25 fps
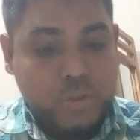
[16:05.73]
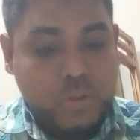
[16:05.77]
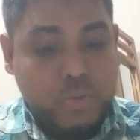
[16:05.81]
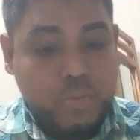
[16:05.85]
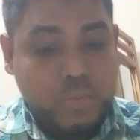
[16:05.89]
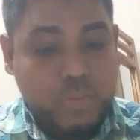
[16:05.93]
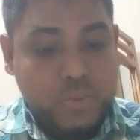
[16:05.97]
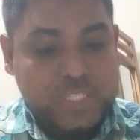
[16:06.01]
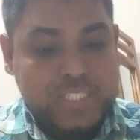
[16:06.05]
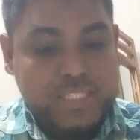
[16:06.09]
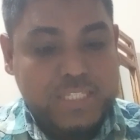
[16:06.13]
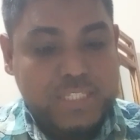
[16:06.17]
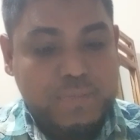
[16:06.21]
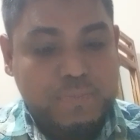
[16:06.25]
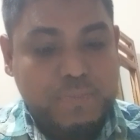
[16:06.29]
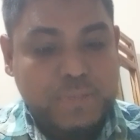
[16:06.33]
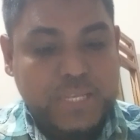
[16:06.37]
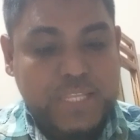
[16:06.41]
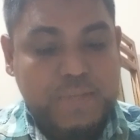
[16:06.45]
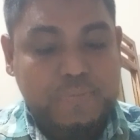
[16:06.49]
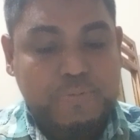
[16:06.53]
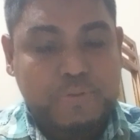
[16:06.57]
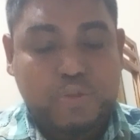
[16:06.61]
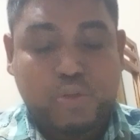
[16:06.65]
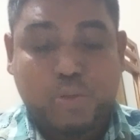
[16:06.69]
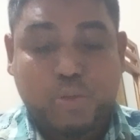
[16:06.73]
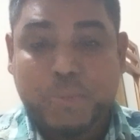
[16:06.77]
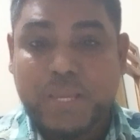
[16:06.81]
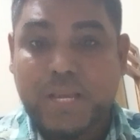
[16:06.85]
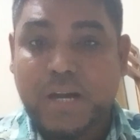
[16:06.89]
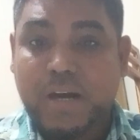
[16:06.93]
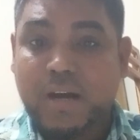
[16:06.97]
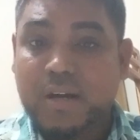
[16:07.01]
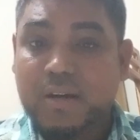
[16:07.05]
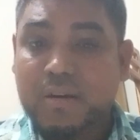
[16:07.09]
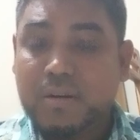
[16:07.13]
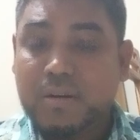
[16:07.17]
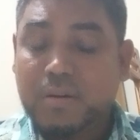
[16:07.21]
which is believed to be
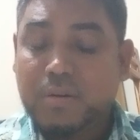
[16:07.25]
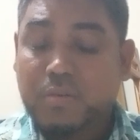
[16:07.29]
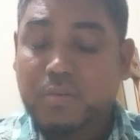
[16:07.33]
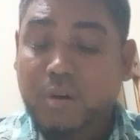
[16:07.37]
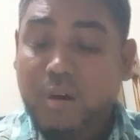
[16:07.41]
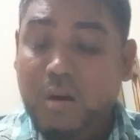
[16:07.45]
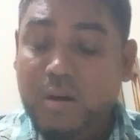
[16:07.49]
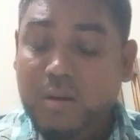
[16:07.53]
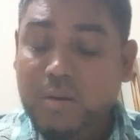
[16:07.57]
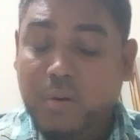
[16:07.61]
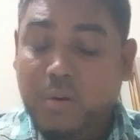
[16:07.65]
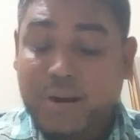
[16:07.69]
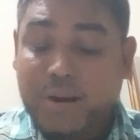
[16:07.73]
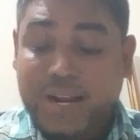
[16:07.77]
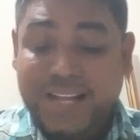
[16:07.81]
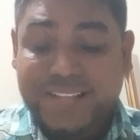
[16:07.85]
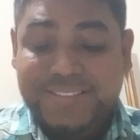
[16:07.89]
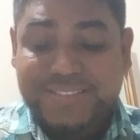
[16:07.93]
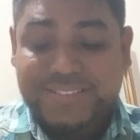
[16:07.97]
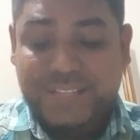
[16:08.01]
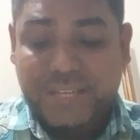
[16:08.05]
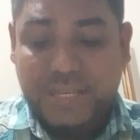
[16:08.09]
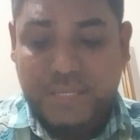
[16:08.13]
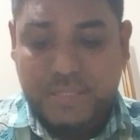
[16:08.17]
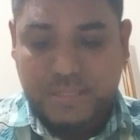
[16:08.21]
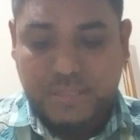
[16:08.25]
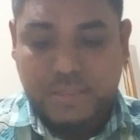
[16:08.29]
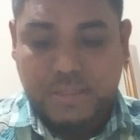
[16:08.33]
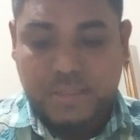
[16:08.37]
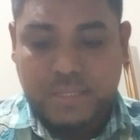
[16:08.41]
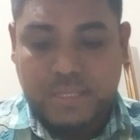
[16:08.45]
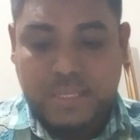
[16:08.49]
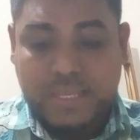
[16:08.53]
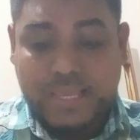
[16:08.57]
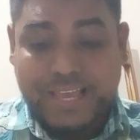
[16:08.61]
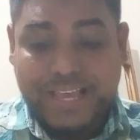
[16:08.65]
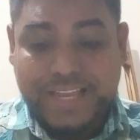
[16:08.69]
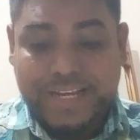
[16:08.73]
wrong or unjust,
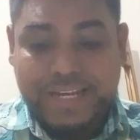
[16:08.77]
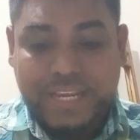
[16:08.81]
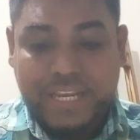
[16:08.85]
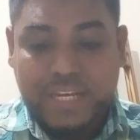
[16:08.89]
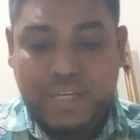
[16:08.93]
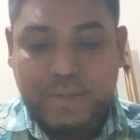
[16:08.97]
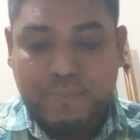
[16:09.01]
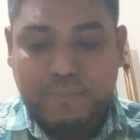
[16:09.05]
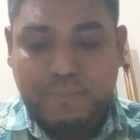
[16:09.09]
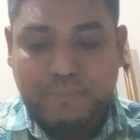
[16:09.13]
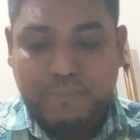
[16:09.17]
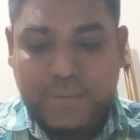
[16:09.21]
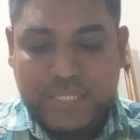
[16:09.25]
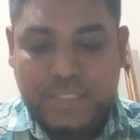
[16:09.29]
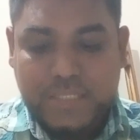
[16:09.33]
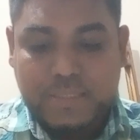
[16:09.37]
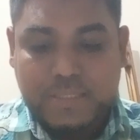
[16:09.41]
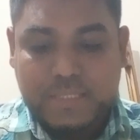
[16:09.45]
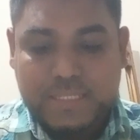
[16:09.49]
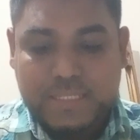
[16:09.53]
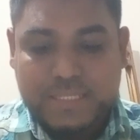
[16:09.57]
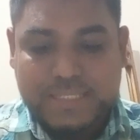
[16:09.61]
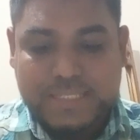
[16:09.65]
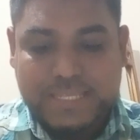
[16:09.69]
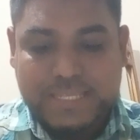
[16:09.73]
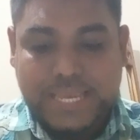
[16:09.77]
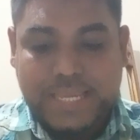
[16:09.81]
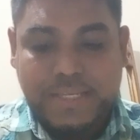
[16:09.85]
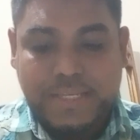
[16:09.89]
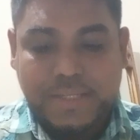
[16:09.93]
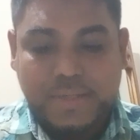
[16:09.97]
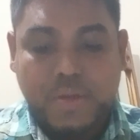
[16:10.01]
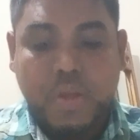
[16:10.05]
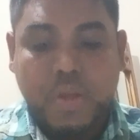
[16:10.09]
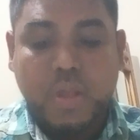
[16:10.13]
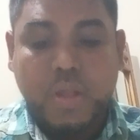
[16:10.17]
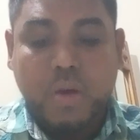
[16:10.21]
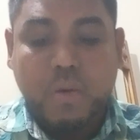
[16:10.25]
and it must state
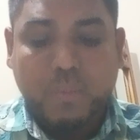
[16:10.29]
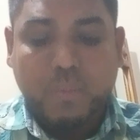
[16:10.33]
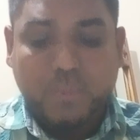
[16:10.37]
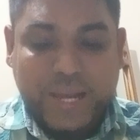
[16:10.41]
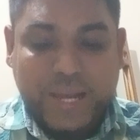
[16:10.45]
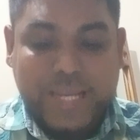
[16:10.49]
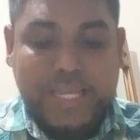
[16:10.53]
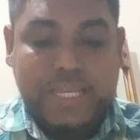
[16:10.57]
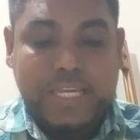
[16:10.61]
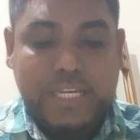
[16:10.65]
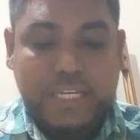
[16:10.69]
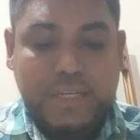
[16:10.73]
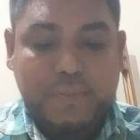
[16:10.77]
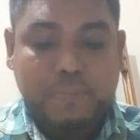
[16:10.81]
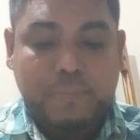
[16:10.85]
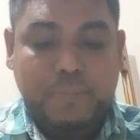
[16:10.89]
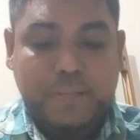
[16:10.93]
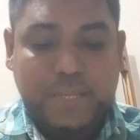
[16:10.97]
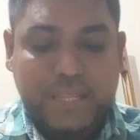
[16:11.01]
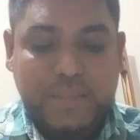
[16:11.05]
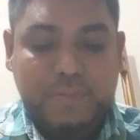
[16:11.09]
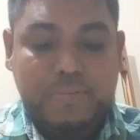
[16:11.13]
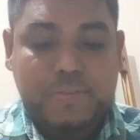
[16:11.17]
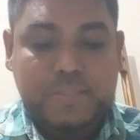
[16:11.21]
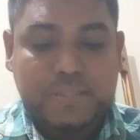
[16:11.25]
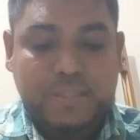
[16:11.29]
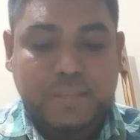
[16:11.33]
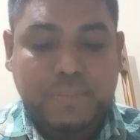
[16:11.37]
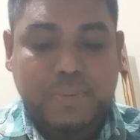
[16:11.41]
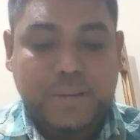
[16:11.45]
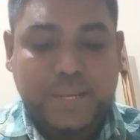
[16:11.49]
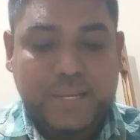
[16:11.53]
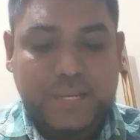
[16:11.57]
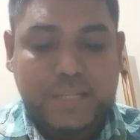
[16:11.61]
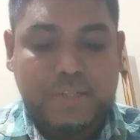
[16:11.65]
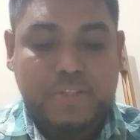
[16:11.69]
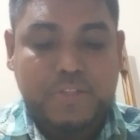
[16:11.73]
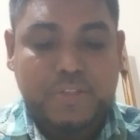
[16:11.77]
why it believes the
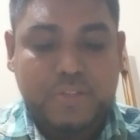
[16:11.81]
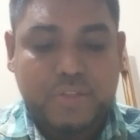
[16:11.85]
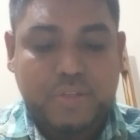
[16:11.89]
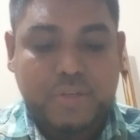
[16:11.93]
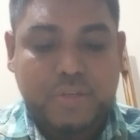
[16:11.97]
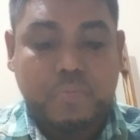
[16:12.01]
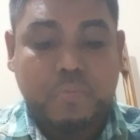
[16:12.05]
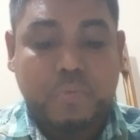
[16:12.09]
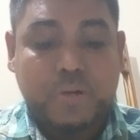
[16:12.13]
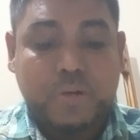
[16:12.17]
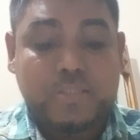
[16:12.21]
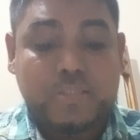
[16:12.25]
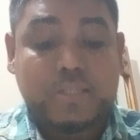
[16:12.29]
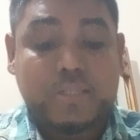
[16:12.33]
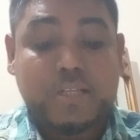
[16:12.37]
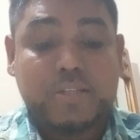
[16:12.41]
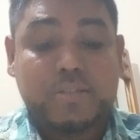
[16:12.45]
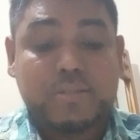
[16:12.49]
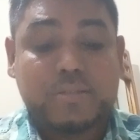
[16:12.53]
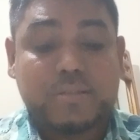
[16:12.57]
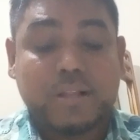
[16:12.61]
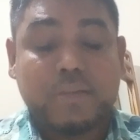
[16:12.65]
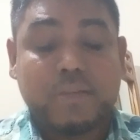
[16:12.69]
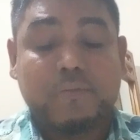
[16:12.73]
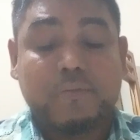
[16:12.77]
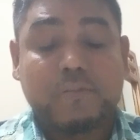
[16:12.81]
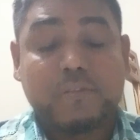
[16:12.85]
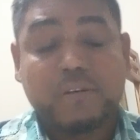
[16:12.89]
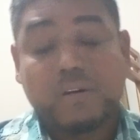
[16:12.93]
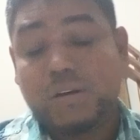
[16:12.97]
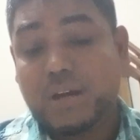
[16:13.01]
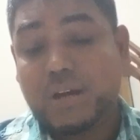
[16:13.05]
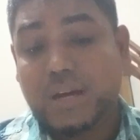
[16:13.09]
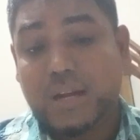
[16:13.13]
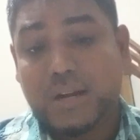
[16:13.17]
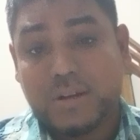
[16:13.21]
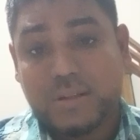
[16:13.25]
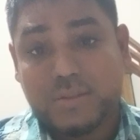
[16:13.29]
final decision was itself wrong
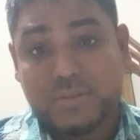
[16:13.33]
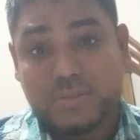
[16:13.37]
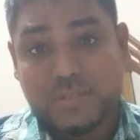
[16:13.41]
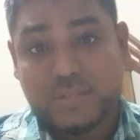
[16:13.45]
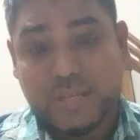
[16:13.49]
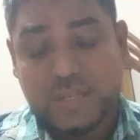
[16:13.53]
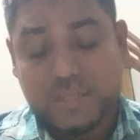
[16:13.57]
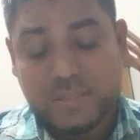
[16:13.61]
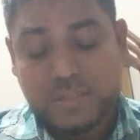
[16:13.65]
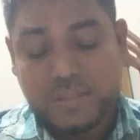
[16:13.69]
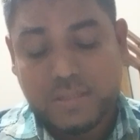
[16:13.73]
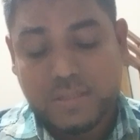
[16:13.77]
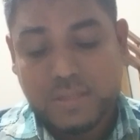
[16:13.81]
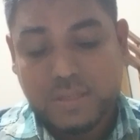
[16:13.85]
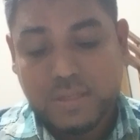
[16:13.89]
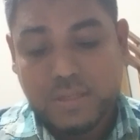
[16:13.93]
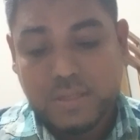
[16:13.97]
or unjust.